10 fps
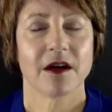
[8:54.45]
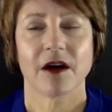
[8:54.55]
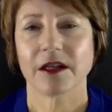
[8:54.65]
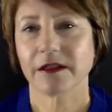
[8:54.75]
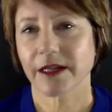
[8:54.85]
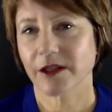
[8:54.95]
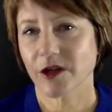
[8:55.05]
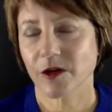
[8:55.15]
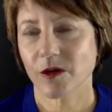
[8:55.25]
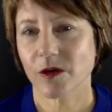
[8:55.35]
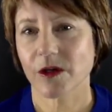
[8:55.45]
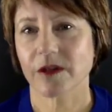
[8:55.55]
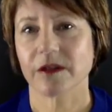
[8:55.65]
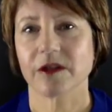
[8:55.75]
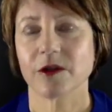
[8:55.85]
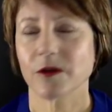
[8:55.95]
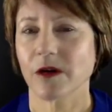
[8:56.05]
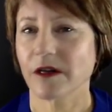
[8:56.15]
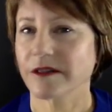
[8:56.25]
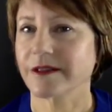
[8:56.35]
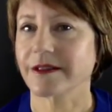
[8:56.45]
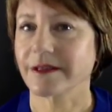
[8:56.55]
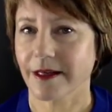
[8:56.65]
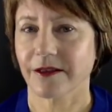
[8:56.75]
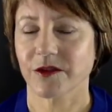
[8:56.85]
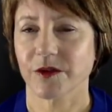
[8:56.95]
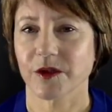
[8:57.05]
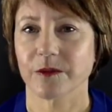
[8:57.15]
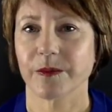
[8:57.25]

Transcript: online cohort who are successful,